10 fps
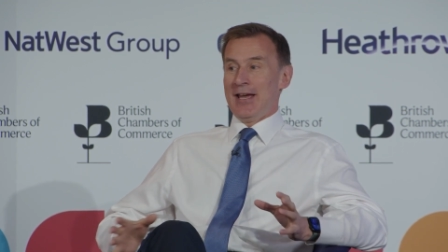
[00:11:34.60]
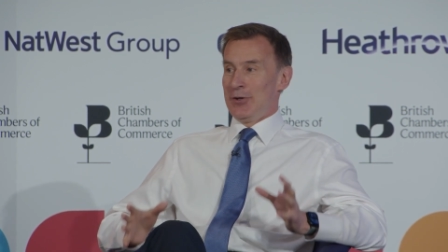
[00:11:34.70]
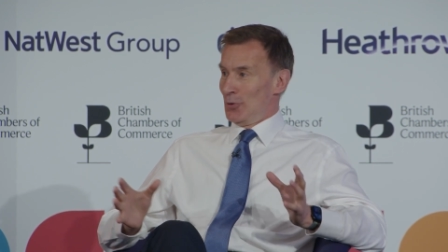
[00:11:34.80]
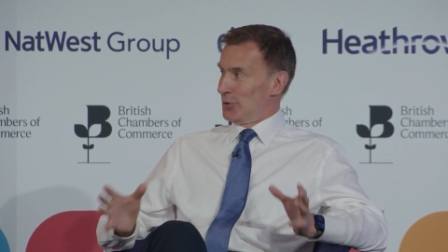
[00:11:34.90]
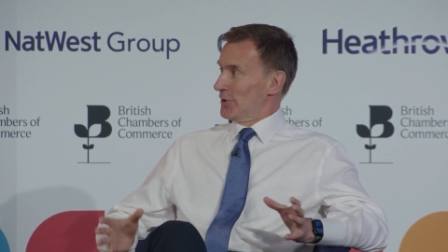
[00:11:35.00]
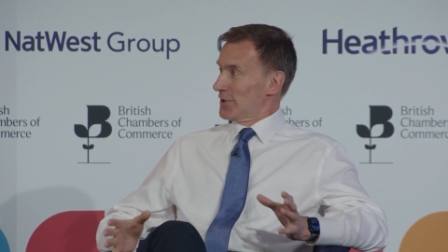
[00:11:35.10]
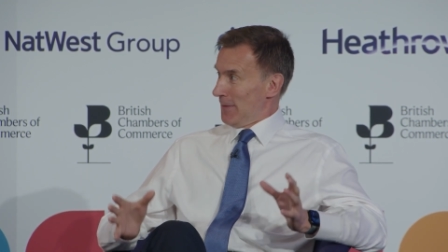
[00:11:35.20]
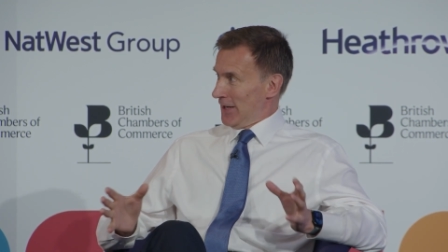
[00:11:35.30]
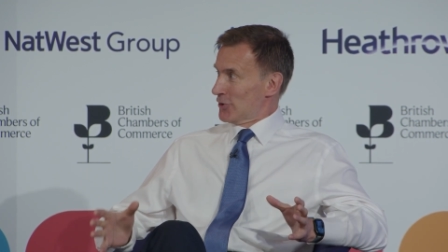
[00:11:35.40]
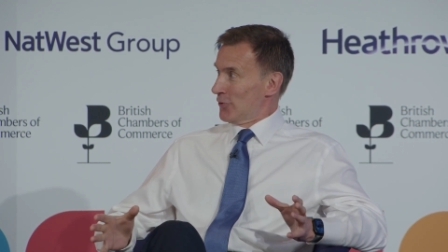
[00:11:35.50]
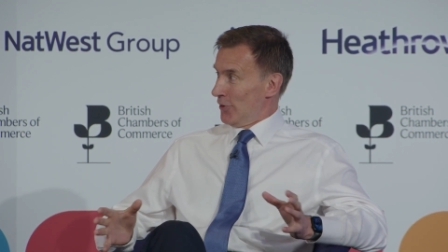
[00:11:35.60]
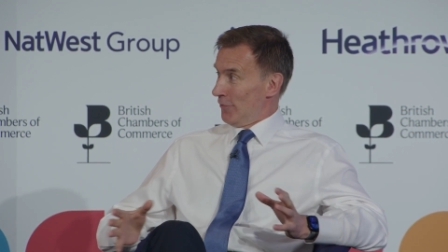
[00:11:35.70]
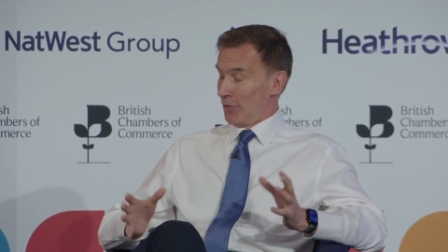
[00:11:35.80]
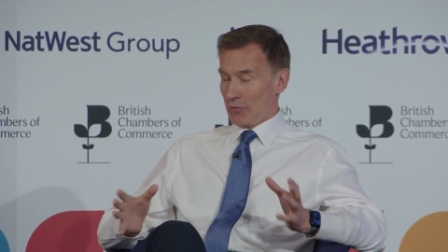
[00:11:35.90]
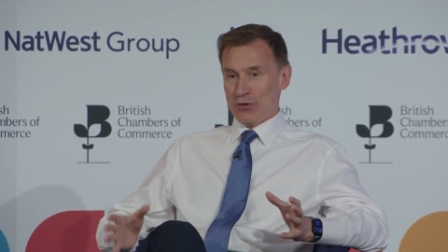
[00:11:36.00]
in order to make sure
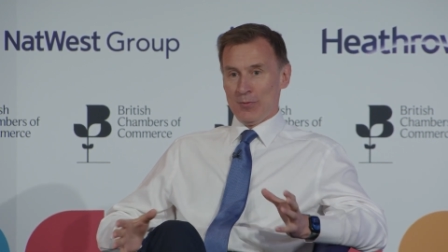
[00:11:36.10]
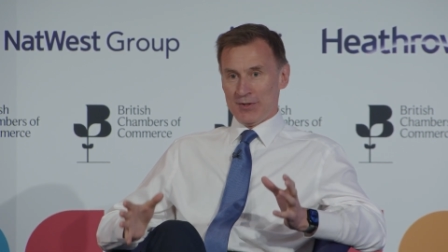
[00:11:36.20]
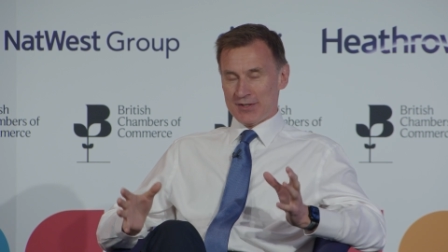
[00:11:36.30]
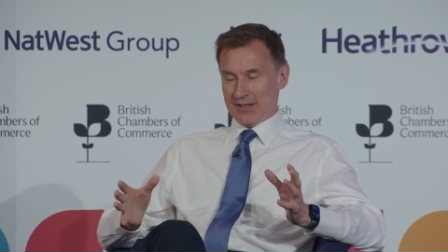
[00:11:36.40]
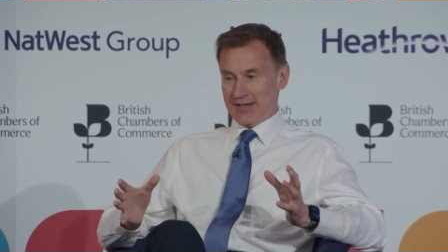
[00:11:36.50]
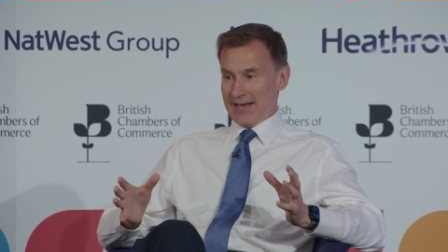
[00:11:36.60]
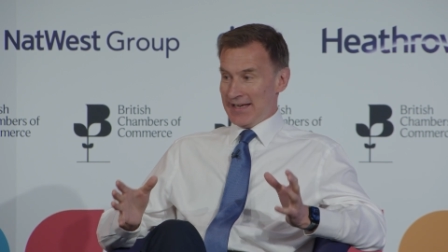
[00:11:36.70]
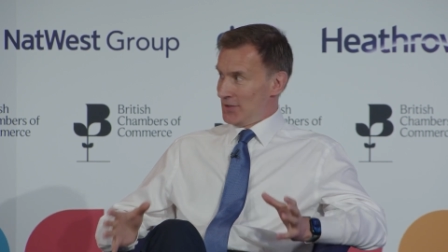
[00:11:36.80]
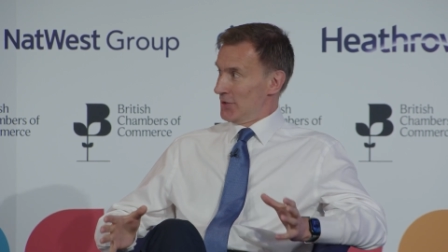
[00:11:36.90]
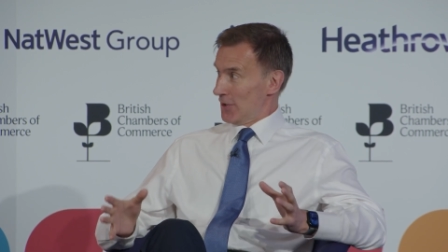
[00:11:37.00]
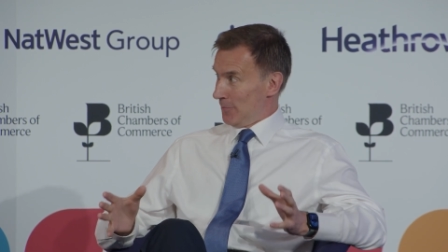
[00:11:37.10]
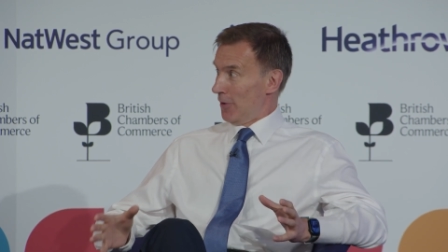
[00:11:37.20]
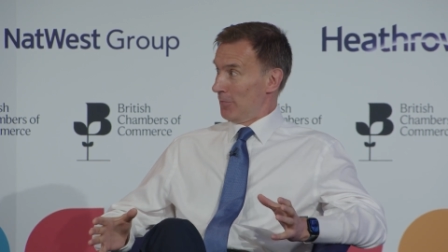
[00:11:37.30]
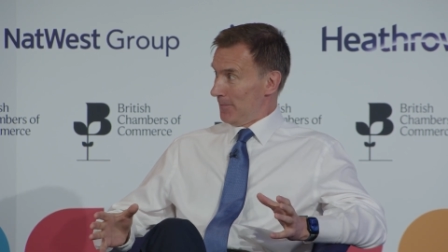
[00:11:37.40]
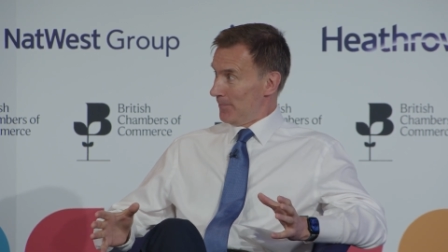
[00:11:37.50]
that recruitment isn't a
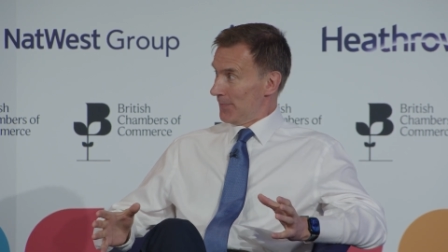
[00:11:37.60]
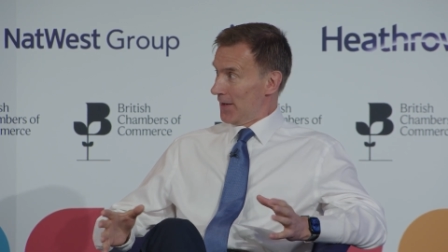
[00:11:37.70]
problem.